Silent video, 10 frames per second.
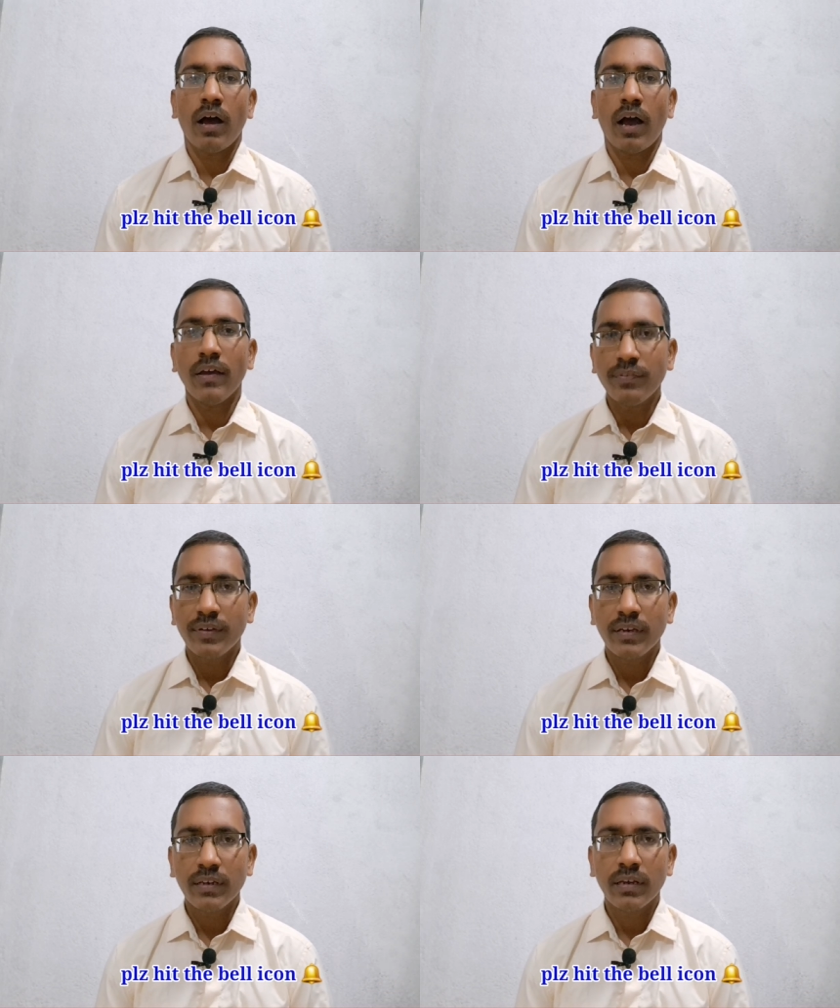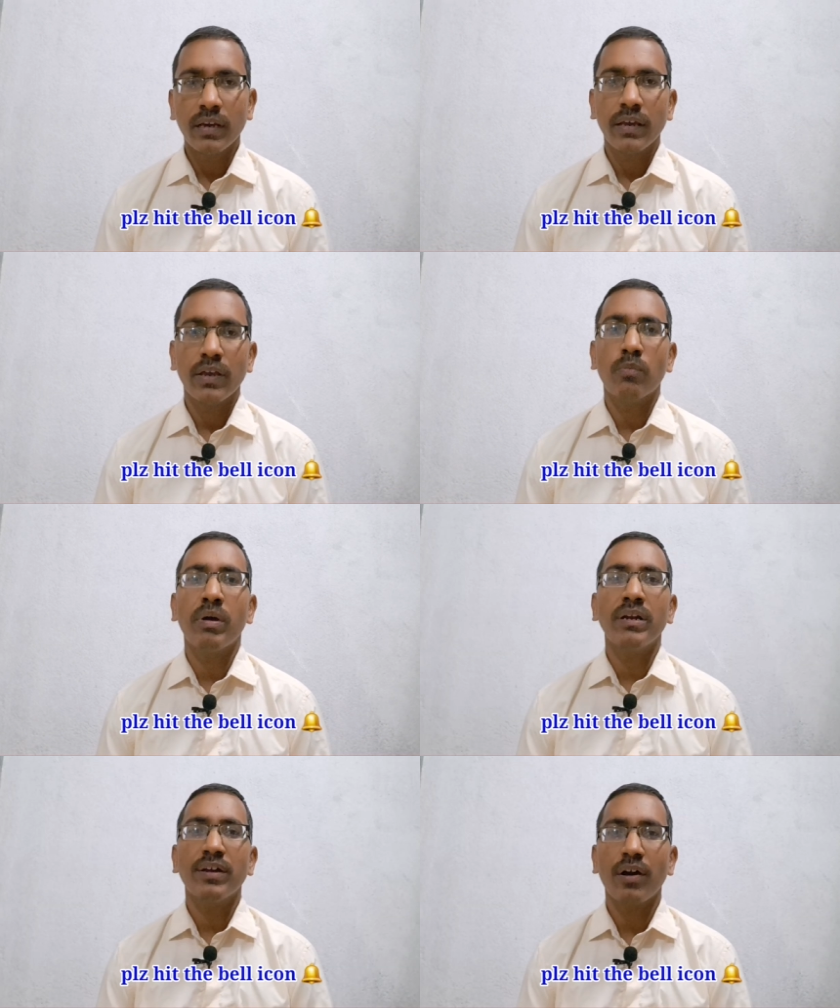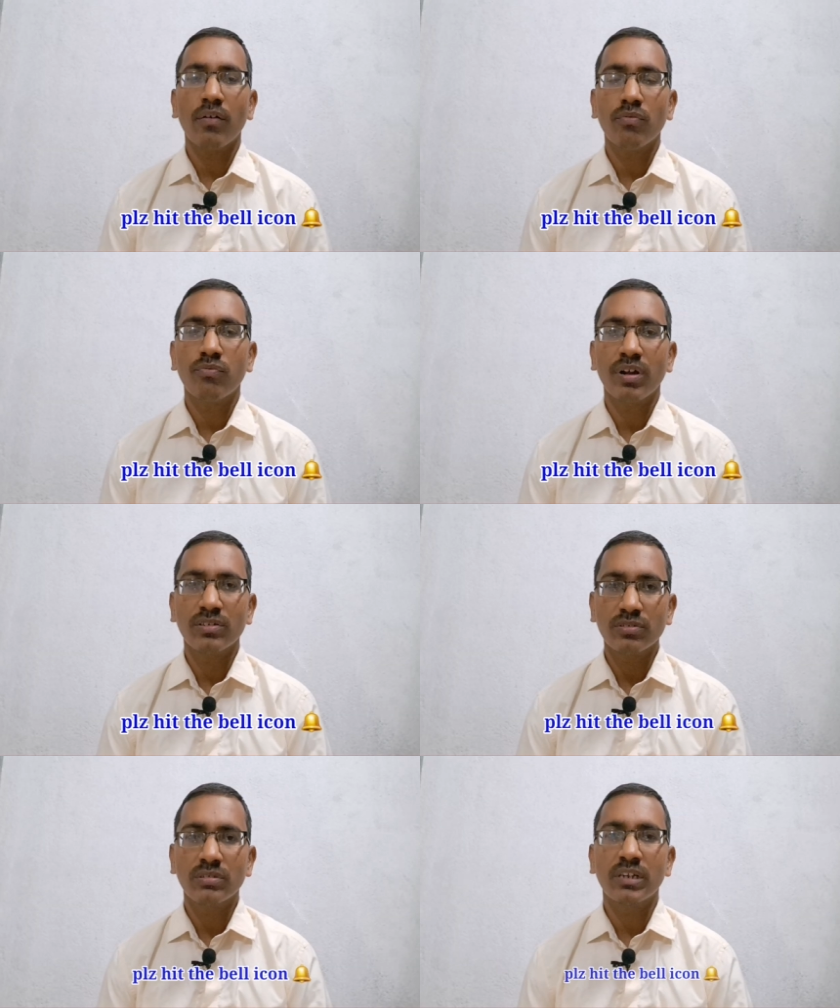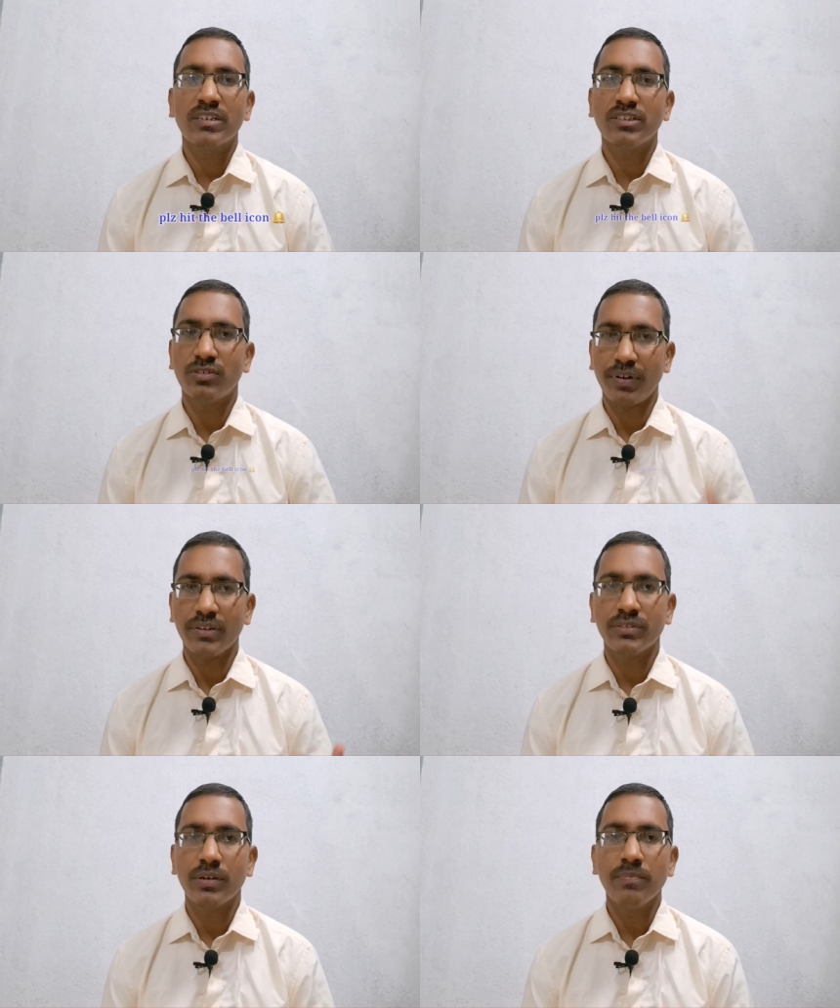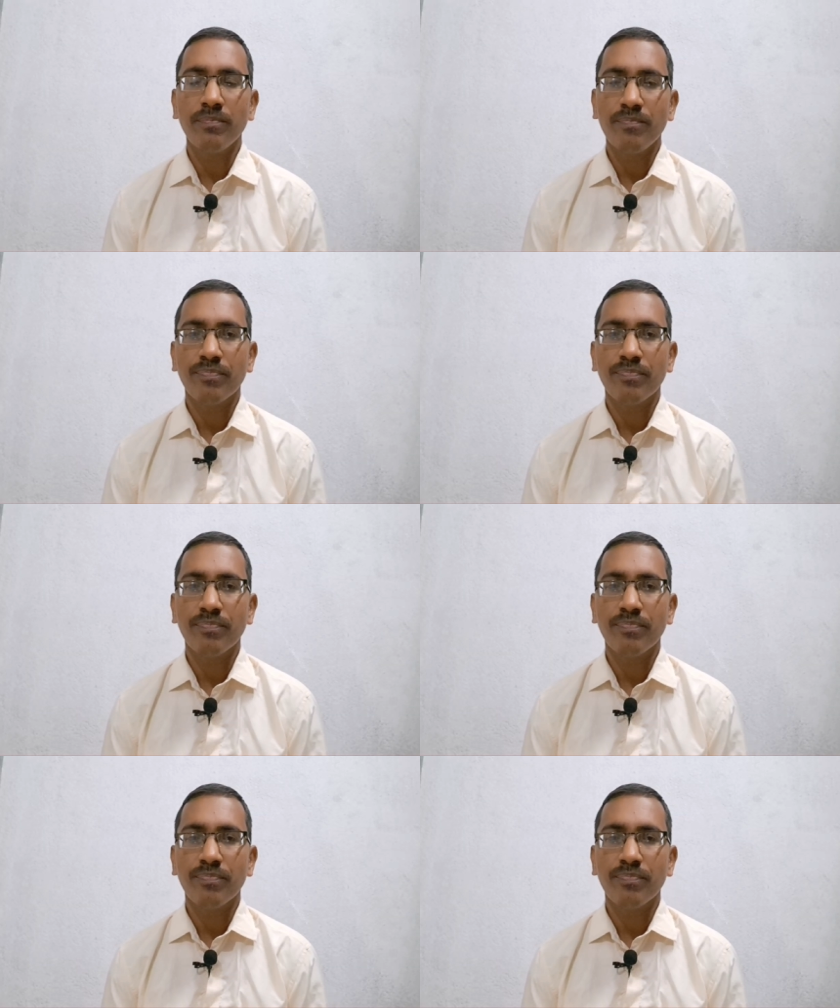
I think you might have faced that situation.